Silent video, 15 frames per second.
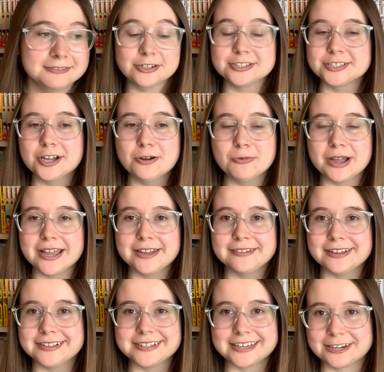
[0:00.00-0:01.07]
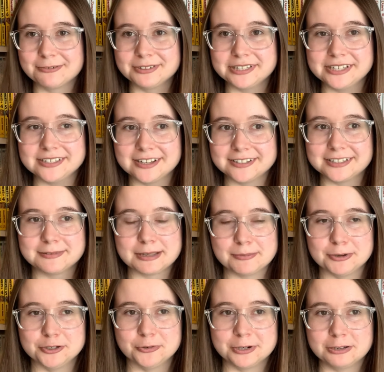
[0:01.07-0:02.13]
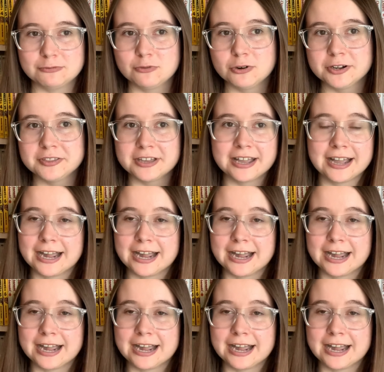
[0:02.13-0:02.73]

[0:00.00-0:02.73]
There's no way it's getting released on September 24th.